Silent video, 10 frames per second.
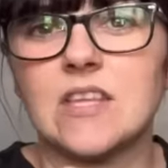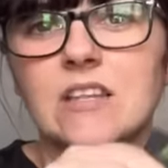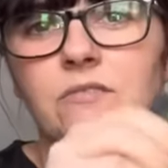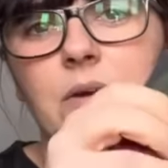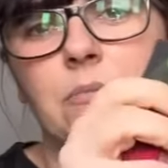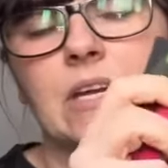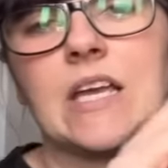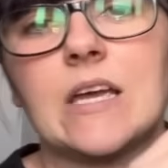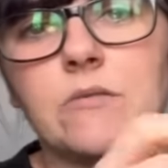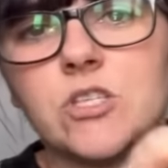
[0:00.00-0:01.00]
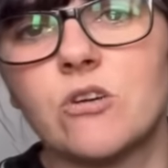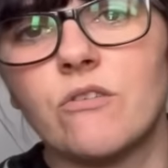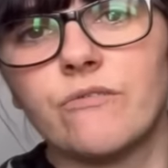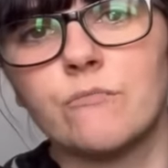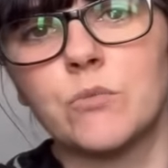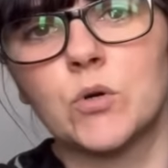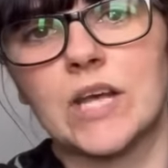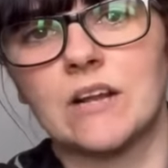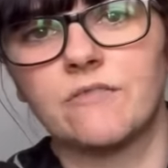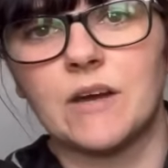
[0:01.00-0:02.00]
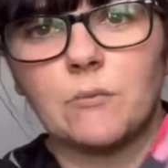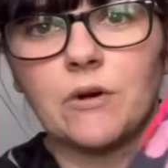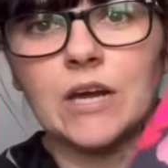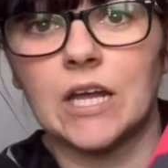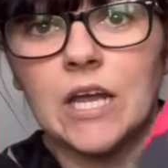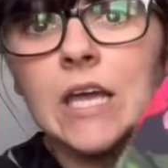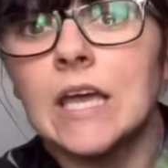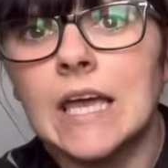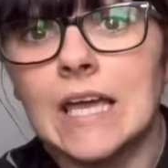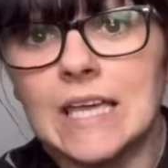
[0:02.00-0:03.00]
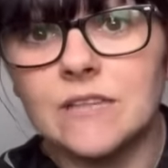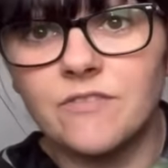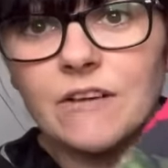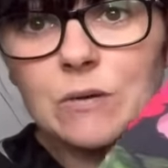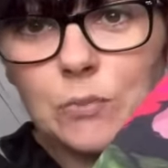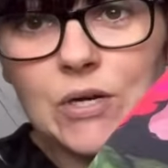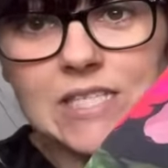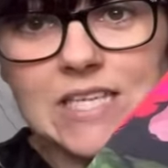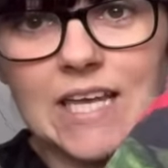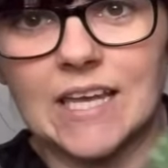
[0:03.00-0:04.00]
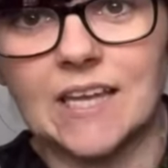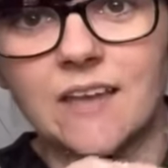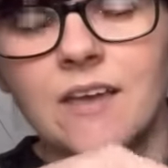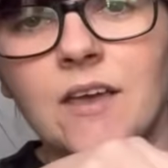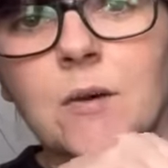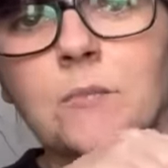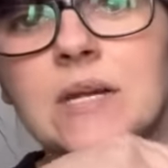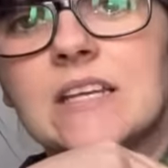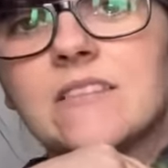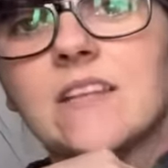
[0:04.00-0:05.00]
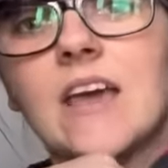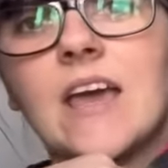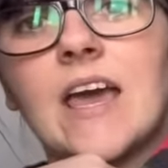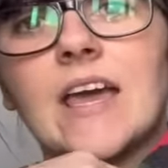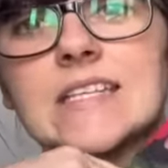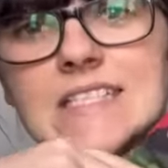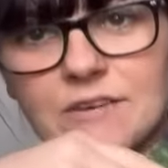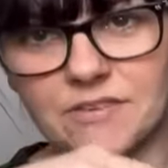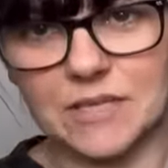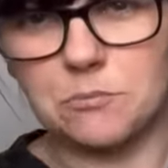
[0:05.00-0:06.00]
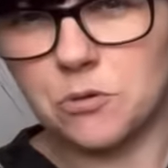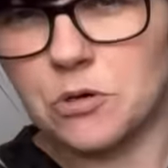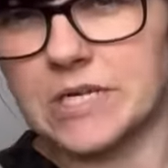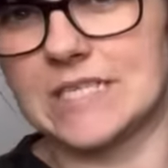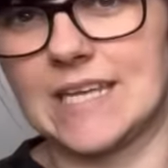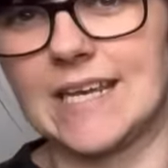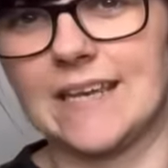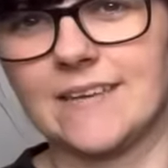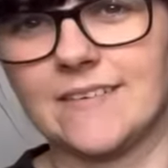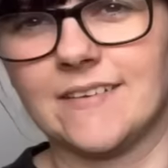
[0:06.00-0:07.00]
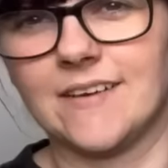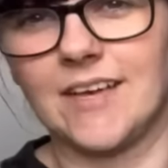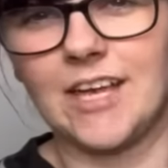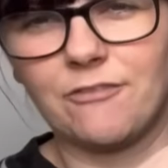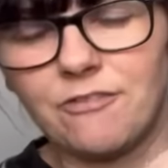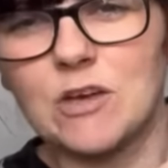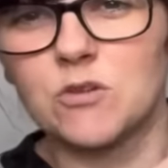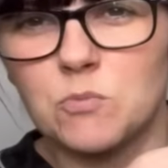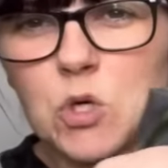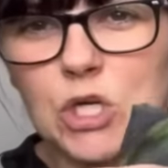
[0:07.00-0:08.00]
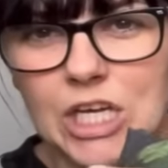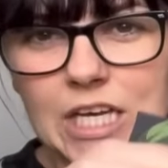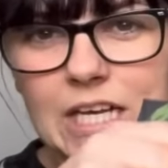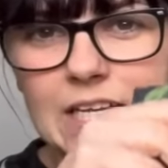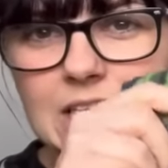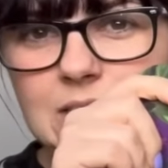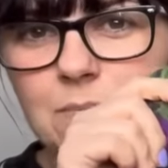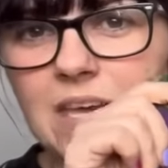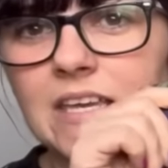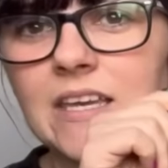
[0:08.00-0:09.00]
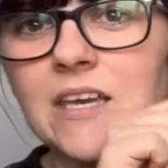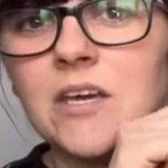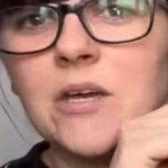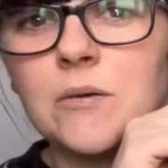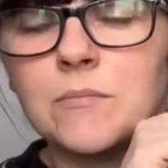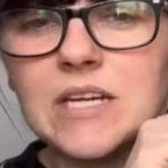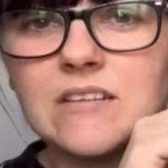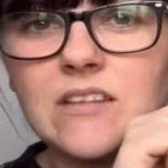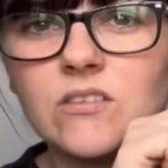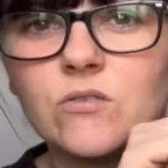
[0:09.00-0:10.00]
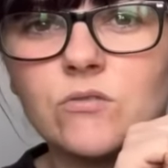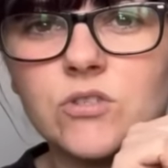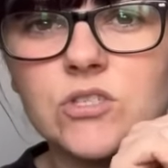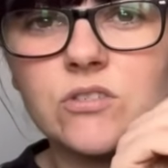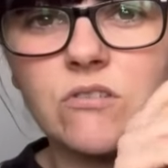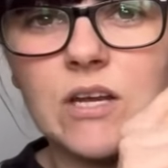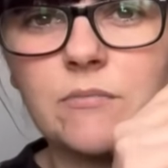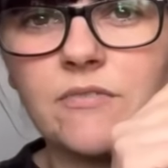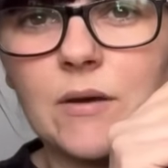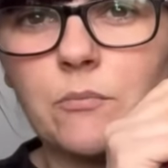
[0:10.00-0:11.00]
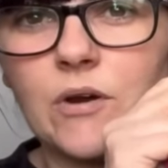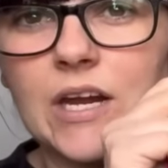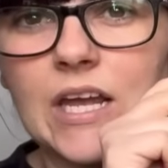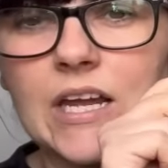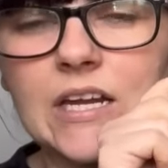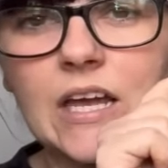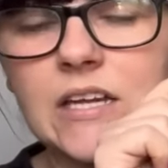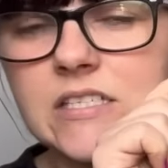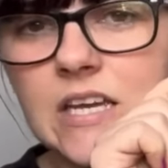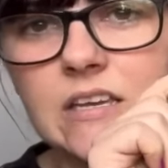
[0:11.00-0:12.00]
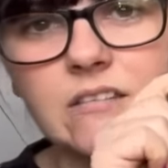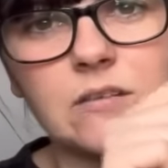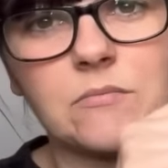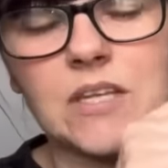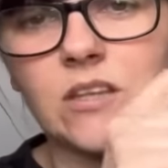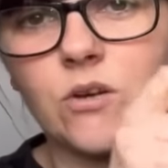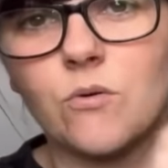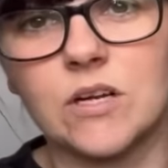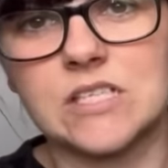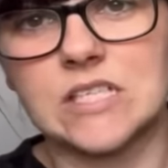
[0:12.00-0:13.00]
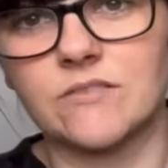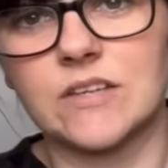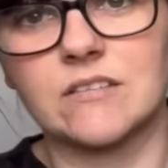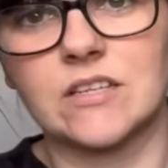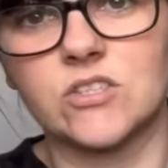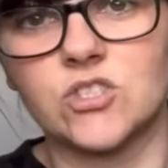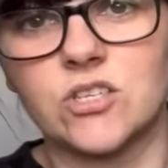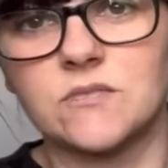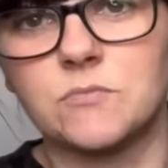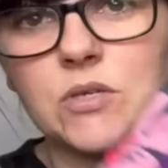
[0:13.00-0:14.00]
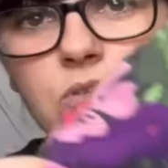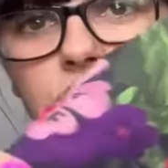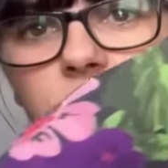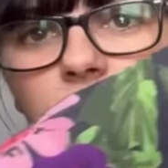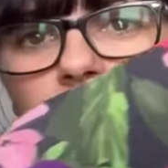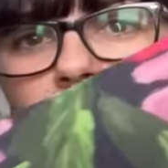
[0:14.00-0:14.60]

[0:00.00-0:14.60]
this fabric here, which I got from Bornella Fabric, it's very pretty, but it's definitely pretty. It feels more girly to me. But it's this gorgeous crepe fabric. And I tell you something, the quality of this is just beautiful.